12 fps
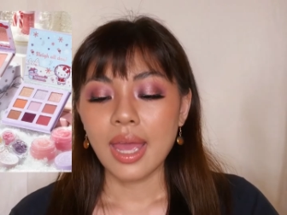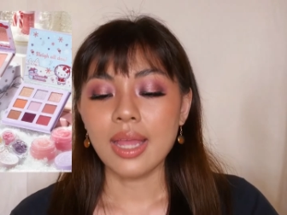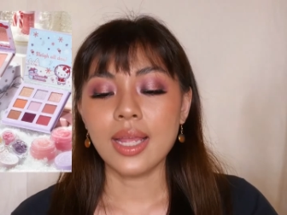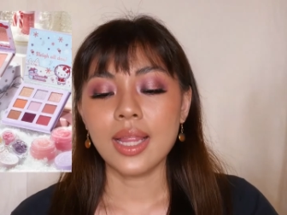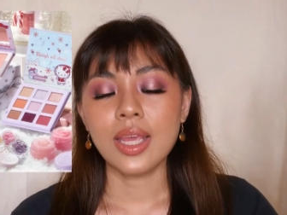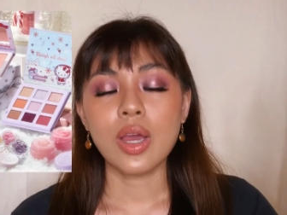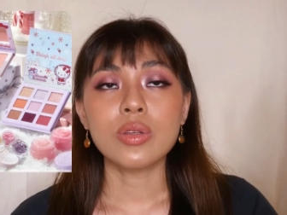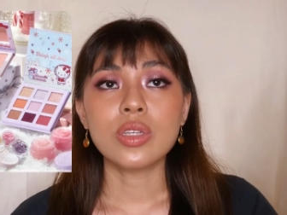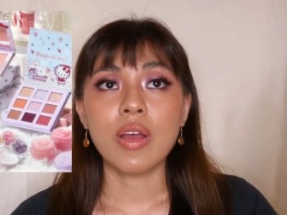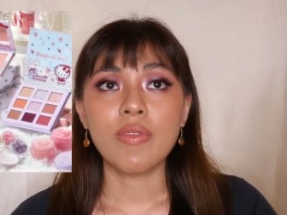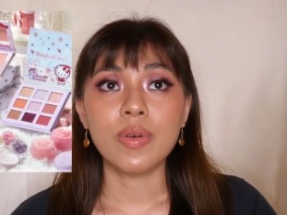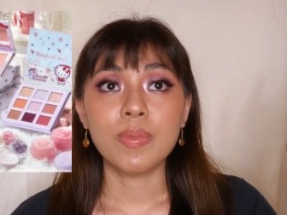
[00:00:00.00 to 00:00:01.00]
And then they also
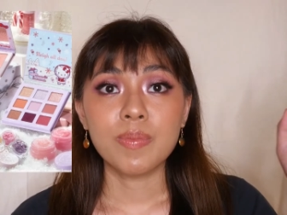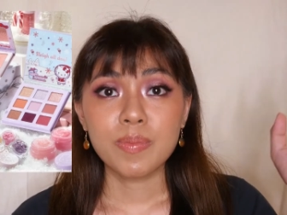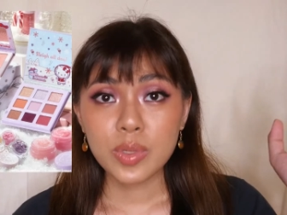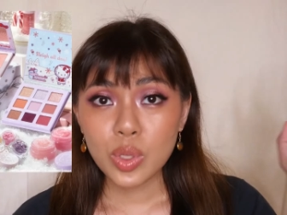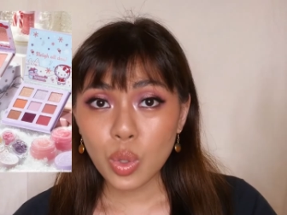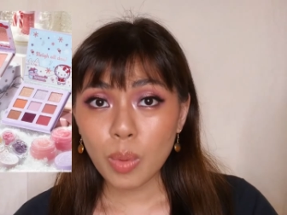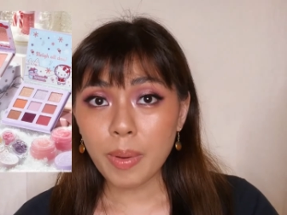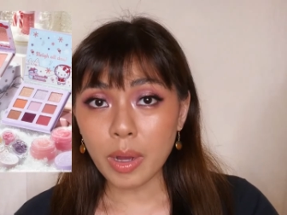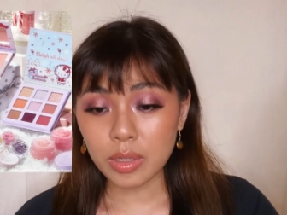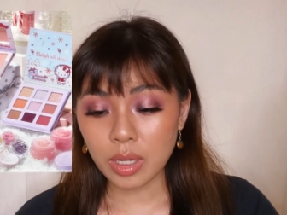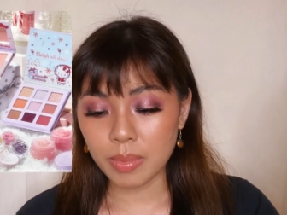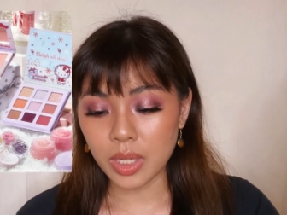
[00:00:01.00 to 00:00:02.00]
have a two
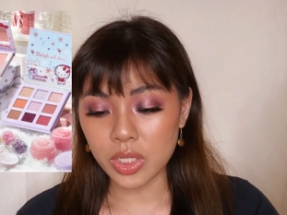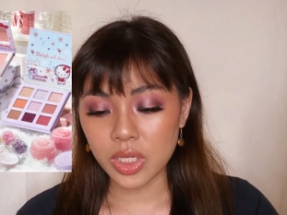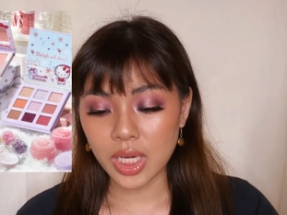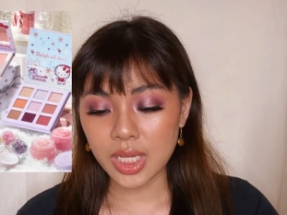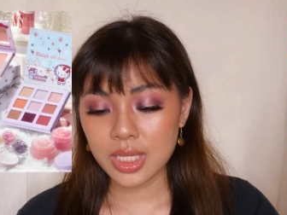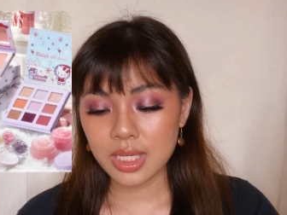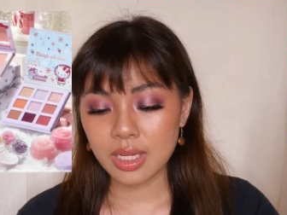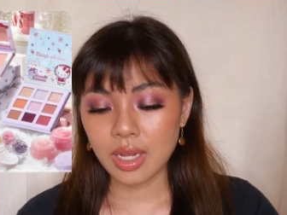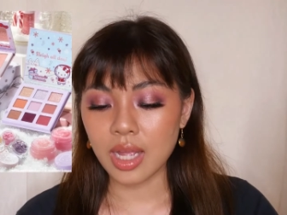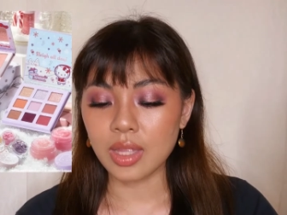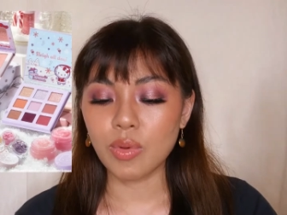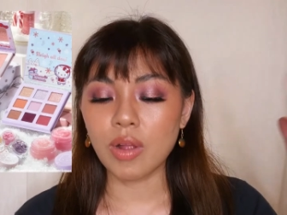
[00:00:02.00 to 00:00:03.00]
powder blushes
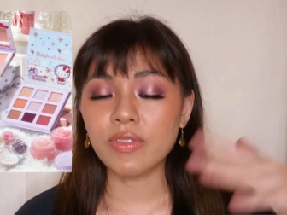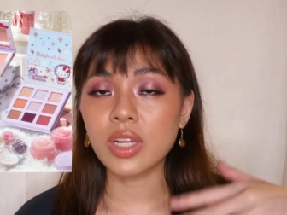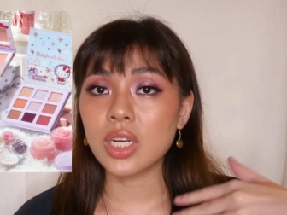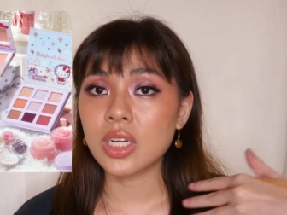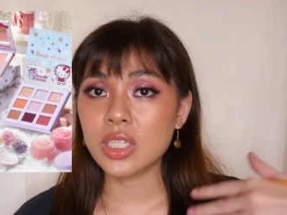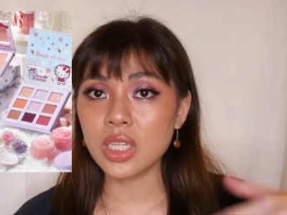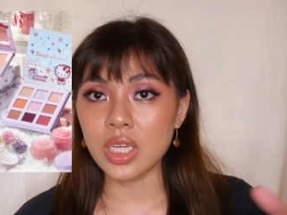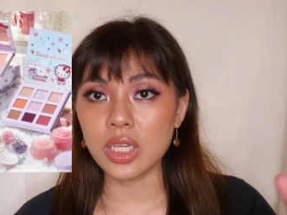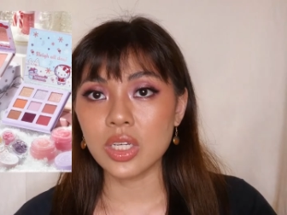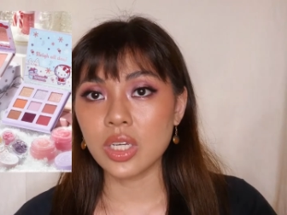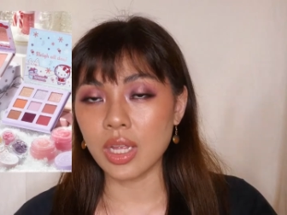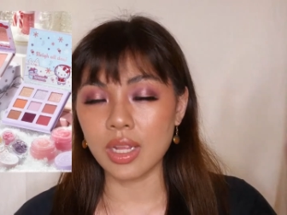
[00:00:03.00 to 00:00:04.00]
at $12
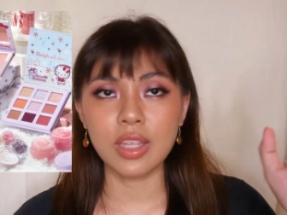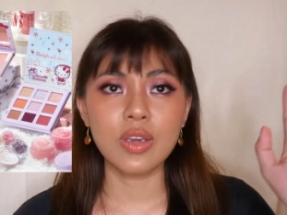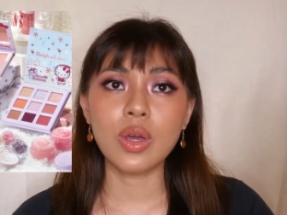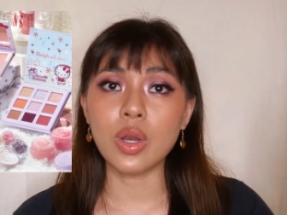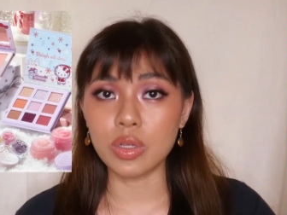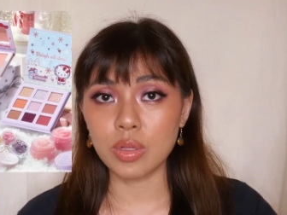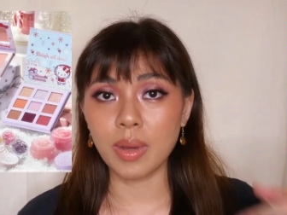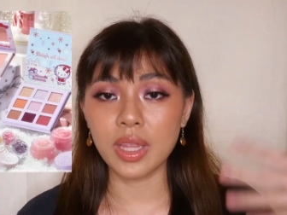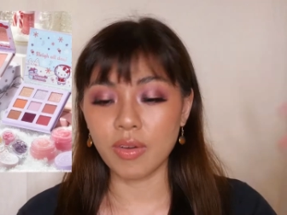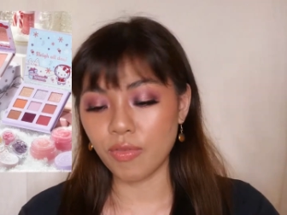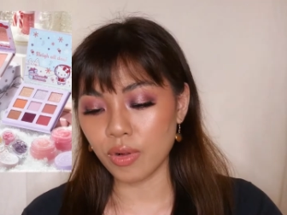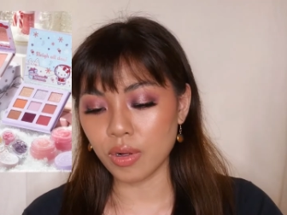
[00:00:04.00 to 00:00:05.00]
each. And then you can also buy
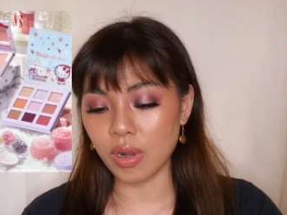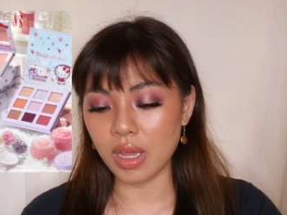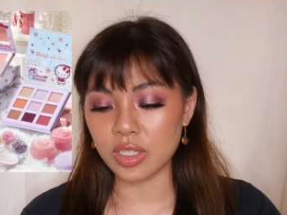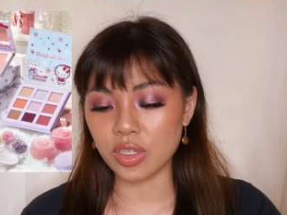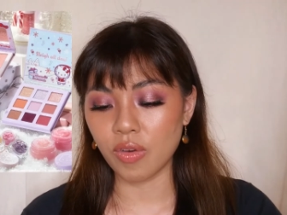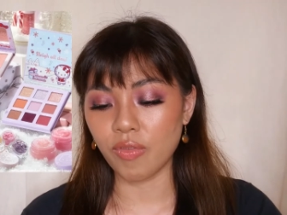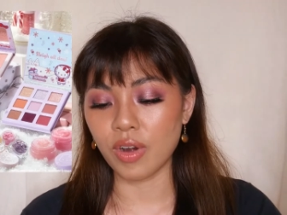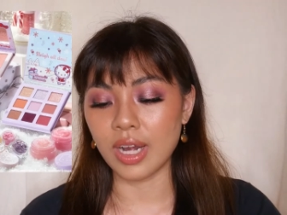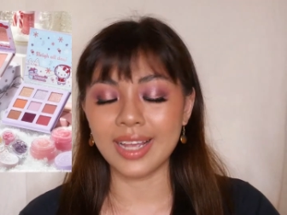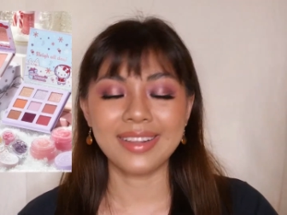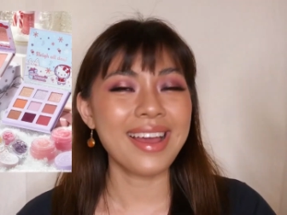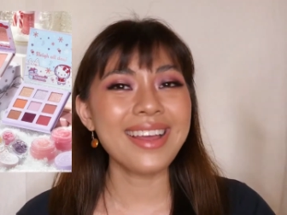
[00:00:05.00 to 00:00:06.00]
the full collection for
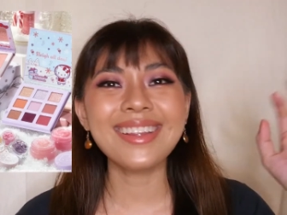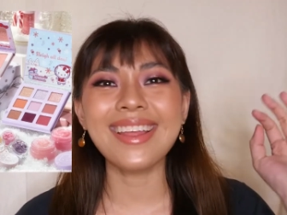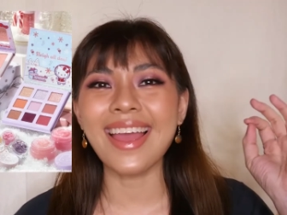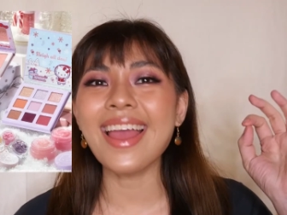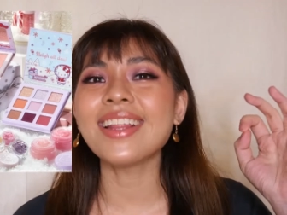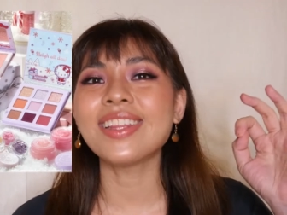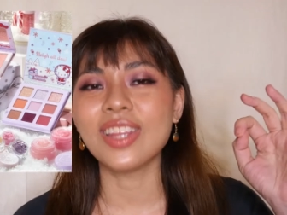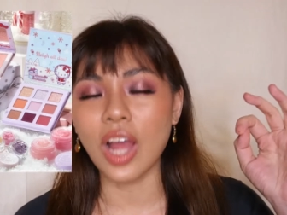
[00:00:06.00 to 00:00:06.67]
like $98.